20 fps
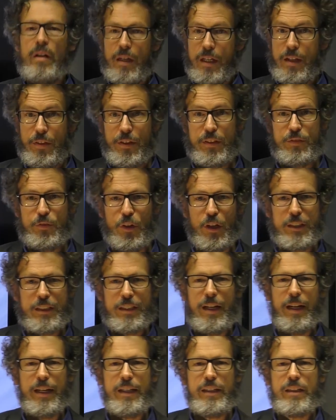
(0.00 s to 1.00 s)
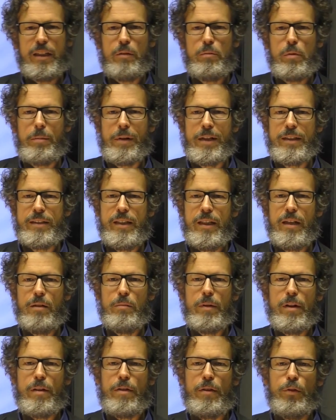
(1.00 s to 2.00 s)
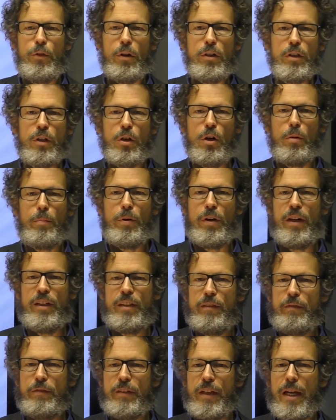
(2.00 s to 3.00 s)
In this first lecture we will deal with non-cooperative